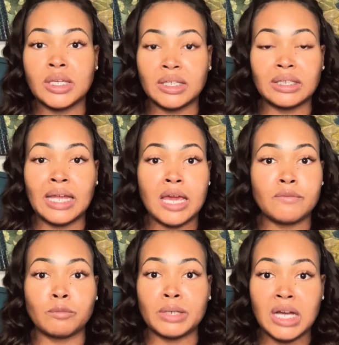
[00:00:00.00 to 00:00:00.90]
Healing
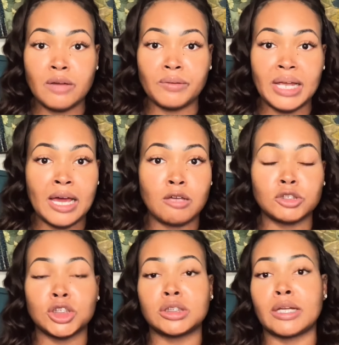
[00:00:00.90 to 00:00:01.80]
Haven Recovery
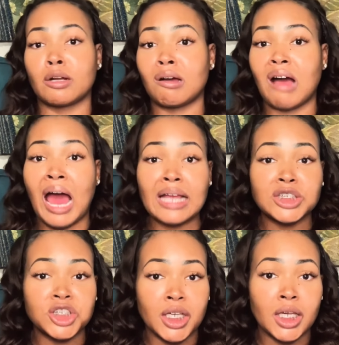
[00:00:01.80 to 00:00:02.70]
House. They're on
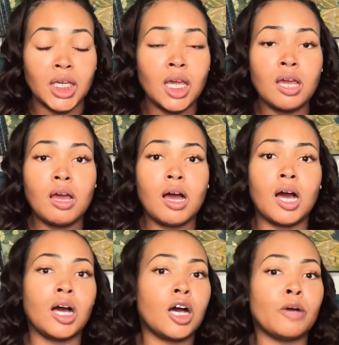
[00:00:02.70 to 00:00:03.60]
IG,
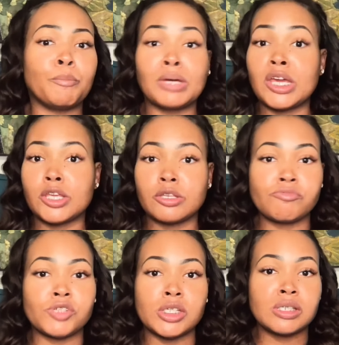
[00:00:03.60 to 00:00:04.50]
but
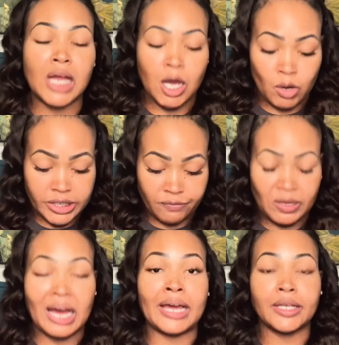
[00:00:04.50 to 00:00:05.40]
she's not hard to
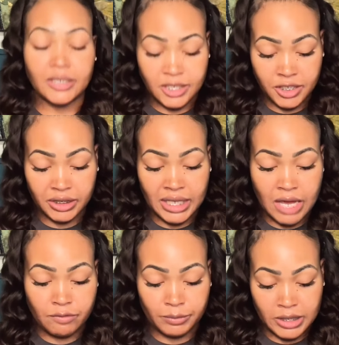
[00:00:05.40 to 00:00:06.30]
find. Healing
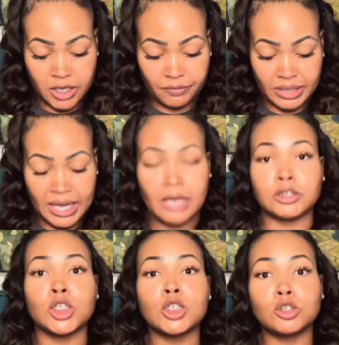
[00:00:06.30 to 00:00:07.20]
Haven Recovery
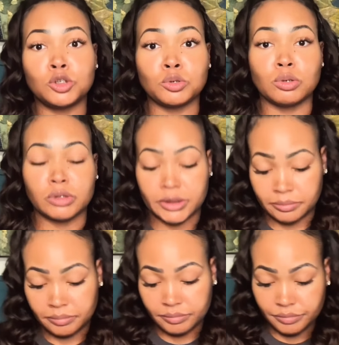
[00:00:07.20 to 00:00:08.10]
House, Jules.
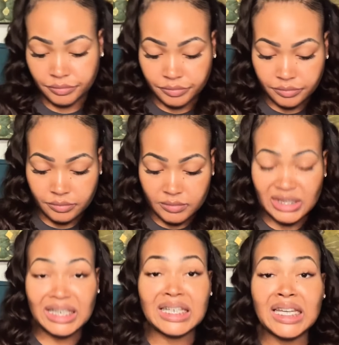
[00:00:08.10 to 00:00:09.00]

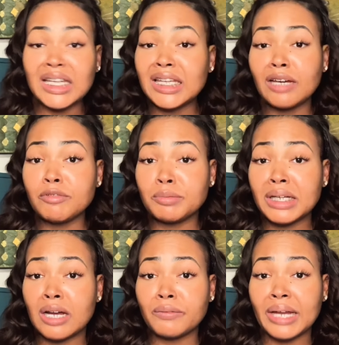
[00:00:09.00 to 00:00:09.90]
Any of the
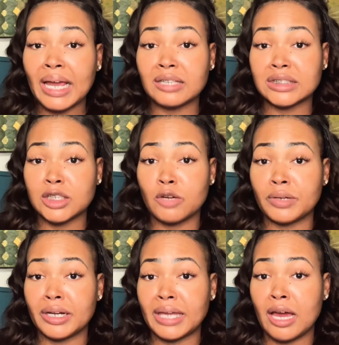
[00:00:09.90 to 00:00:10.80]
recovery houses over
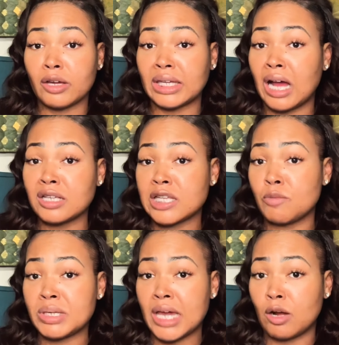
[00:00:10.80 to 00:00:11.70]
there, y'all, can also
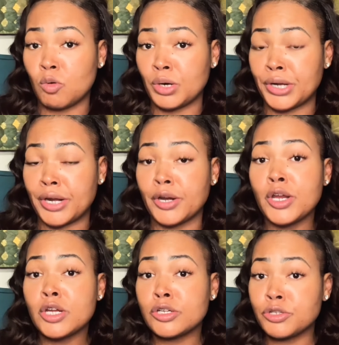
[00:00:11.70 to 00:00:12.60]
be your coordinator.
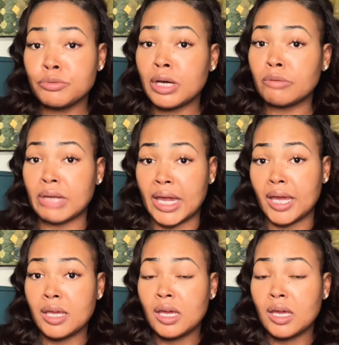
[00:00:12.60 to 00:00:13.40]
Do know that.